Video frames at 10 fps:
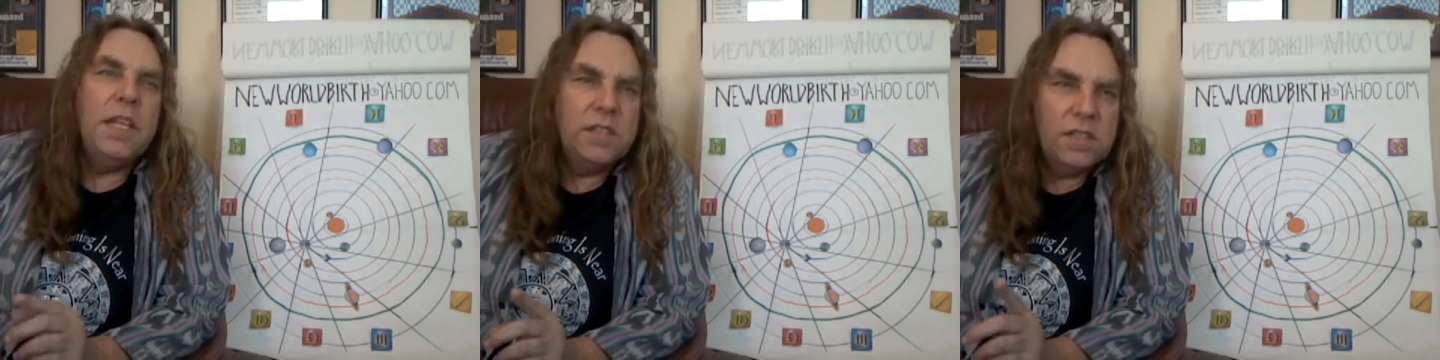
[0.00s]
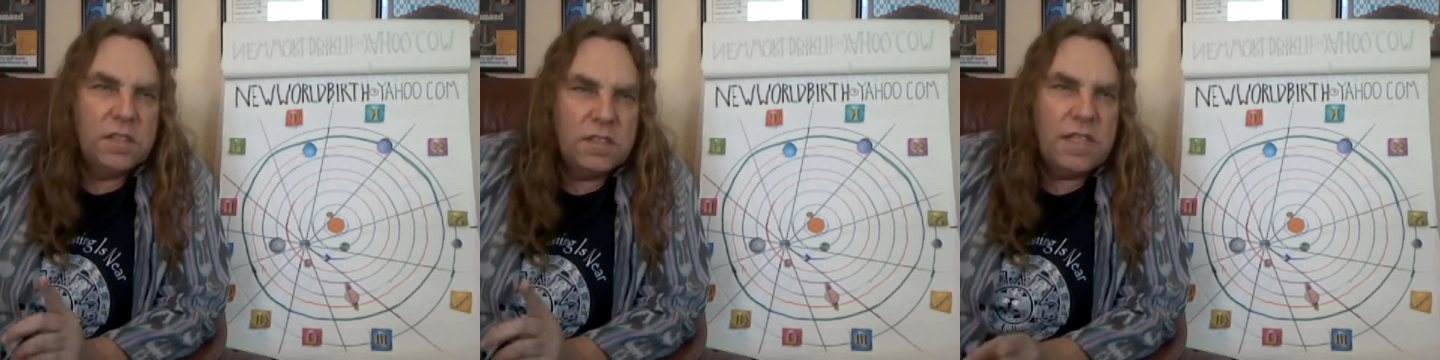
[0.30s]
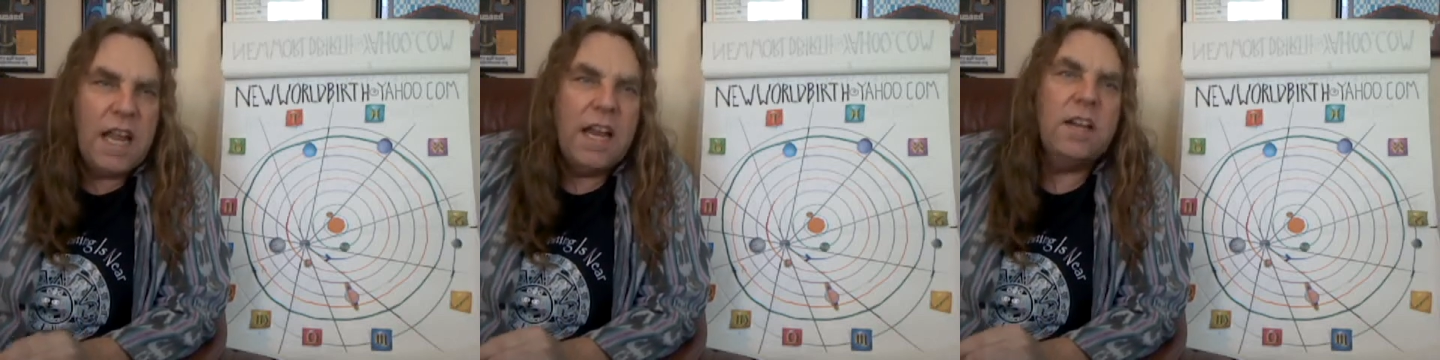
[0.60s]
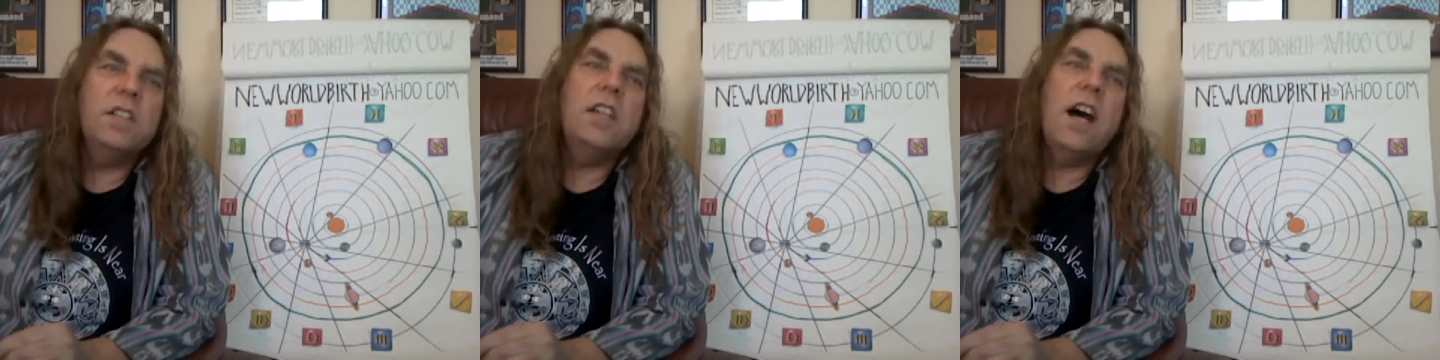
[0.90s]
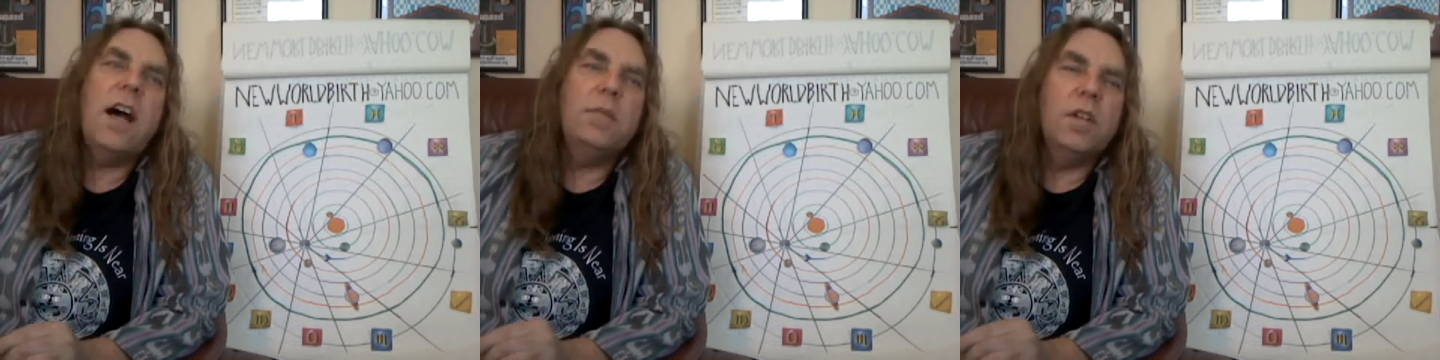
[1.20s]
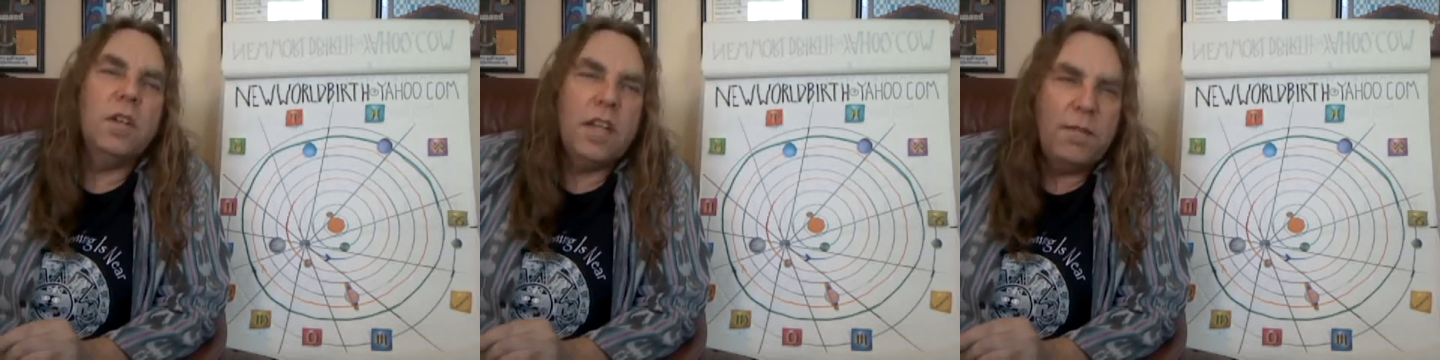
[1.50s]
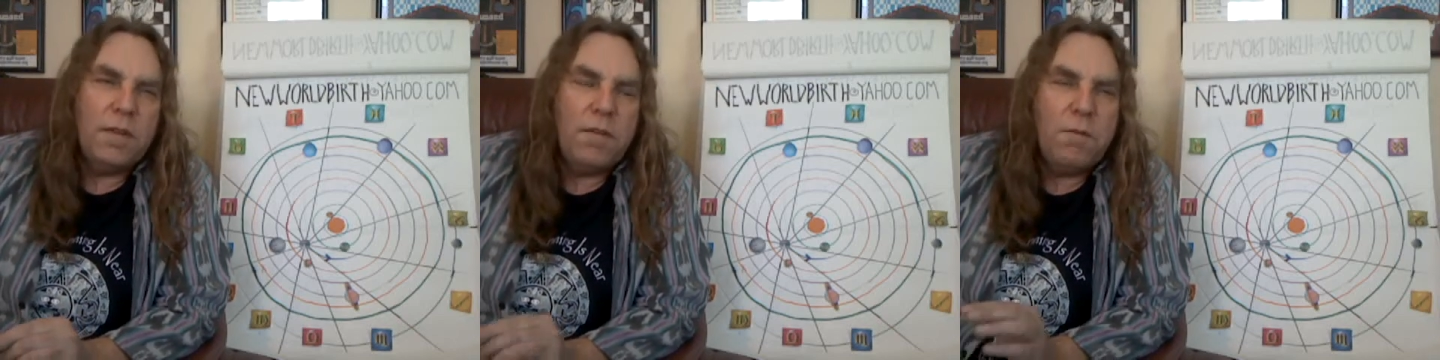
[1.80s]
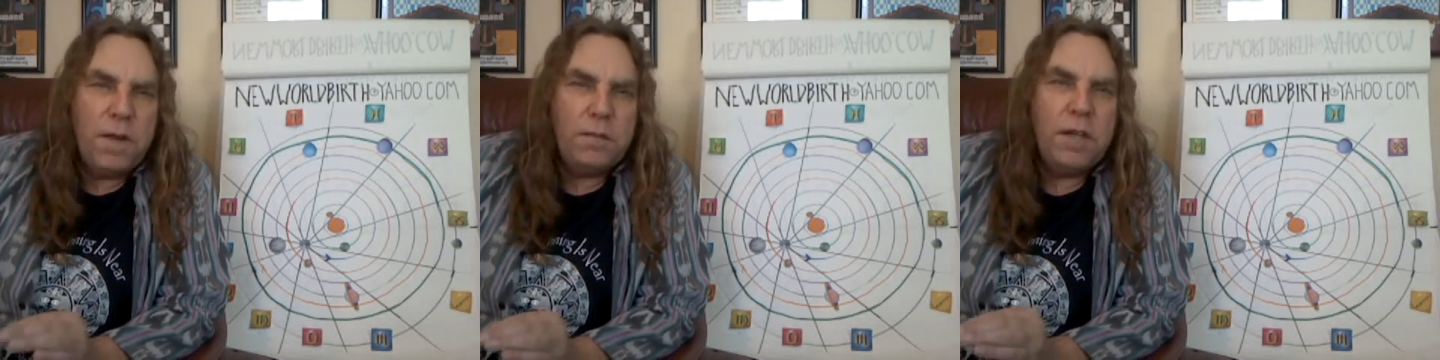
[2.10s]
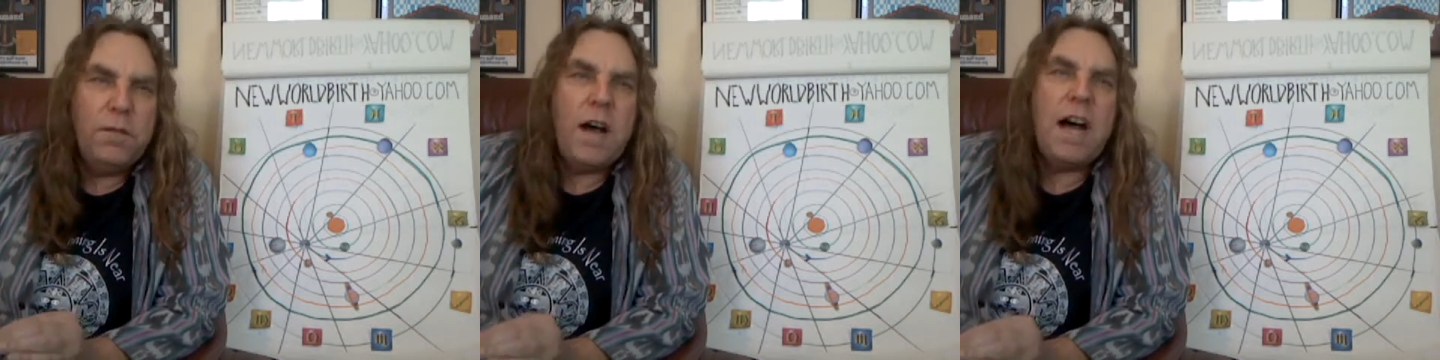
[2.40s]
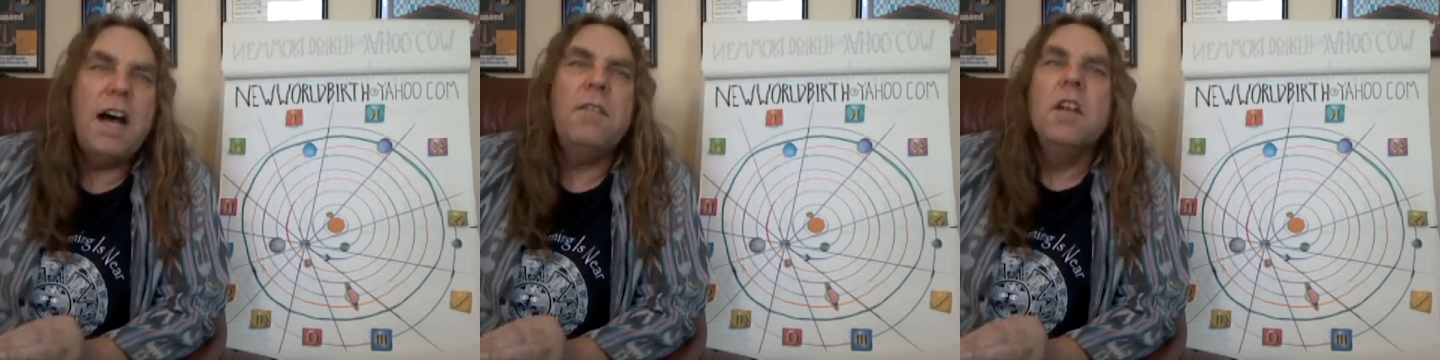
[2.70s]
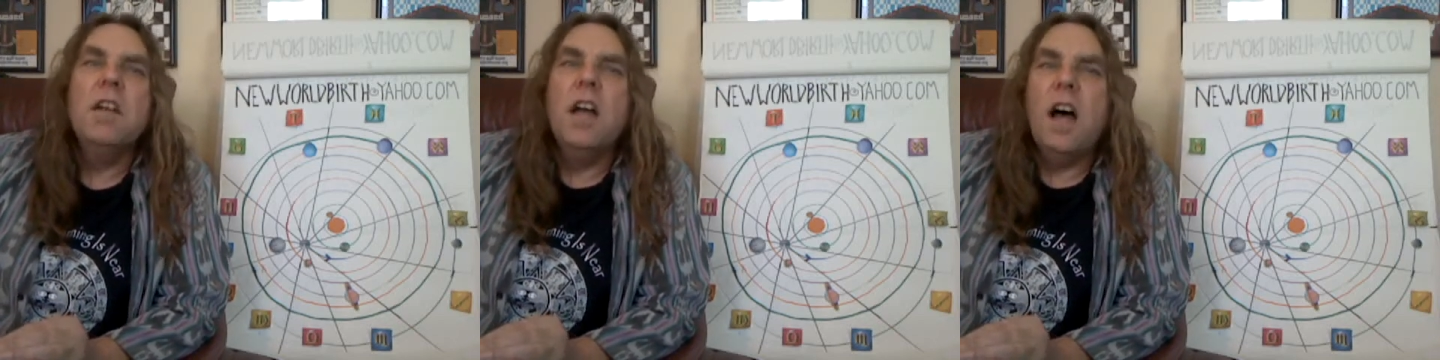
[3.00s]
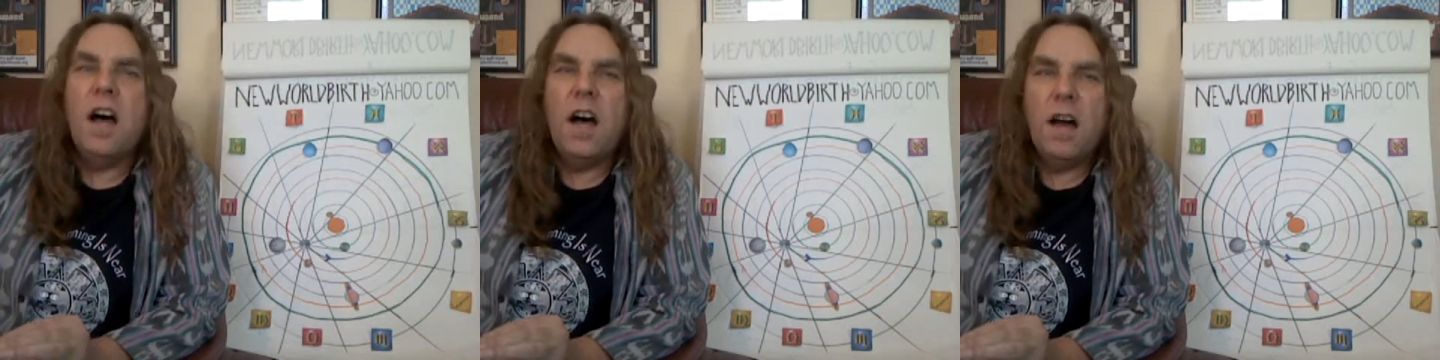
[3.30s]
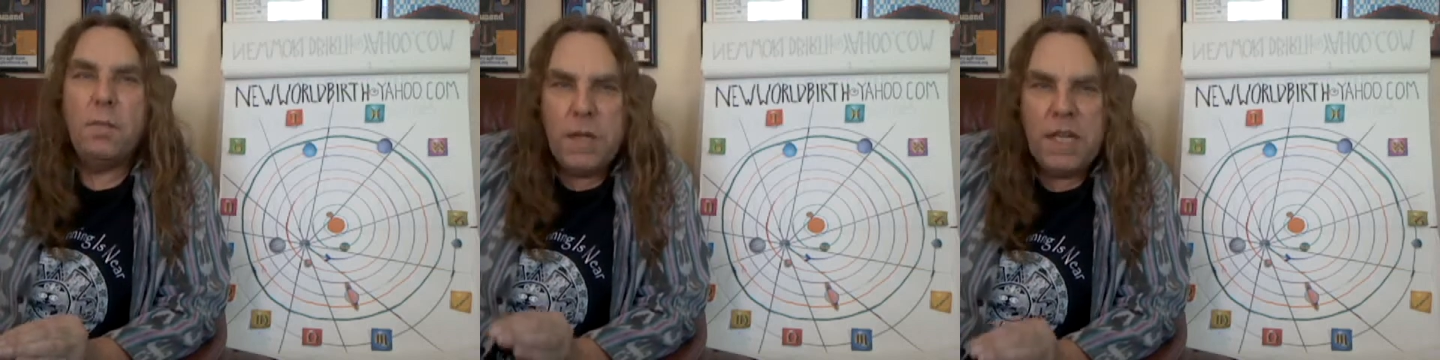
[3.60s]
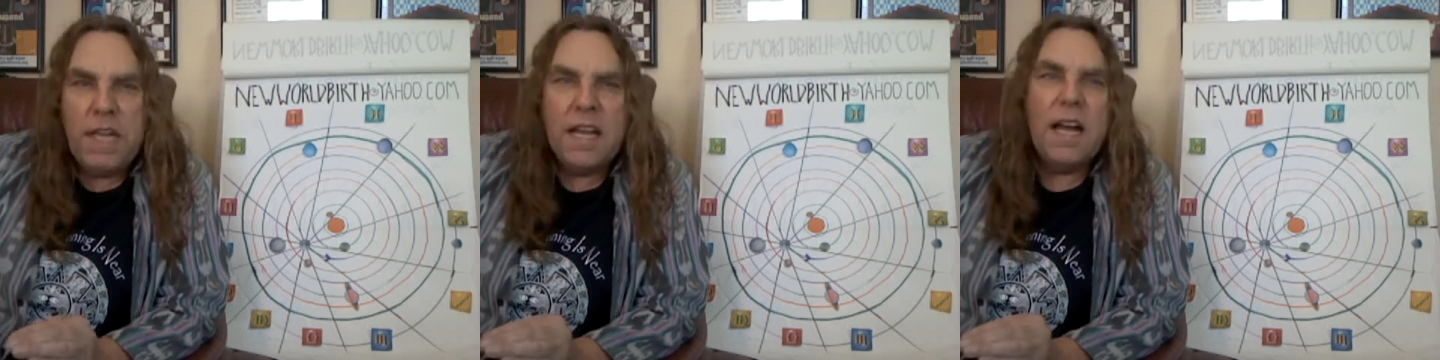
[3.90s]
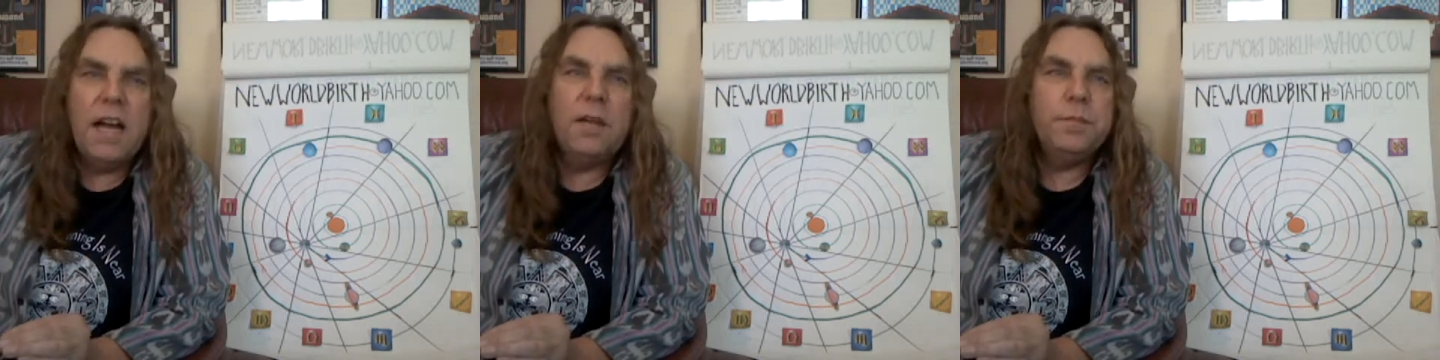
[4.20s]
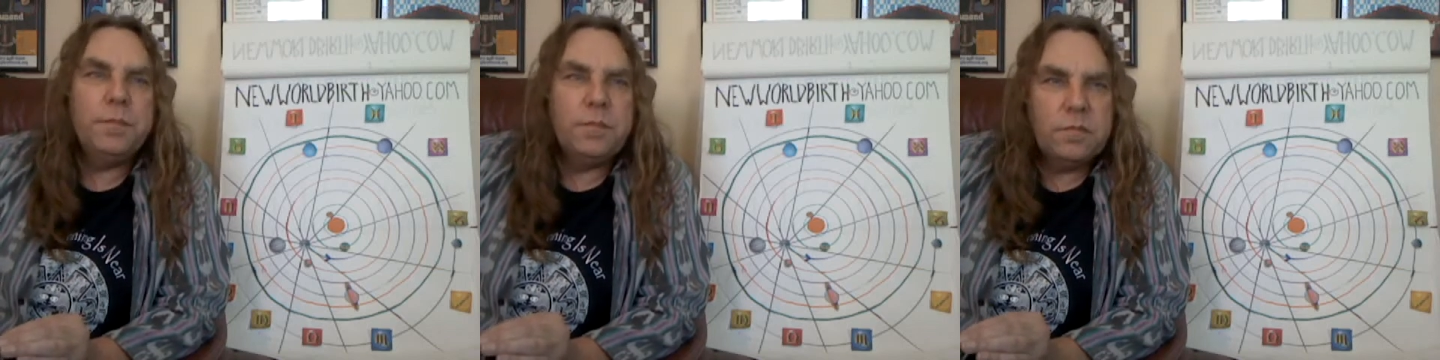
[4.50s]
Eastern Standard Time to 11:55 p.m.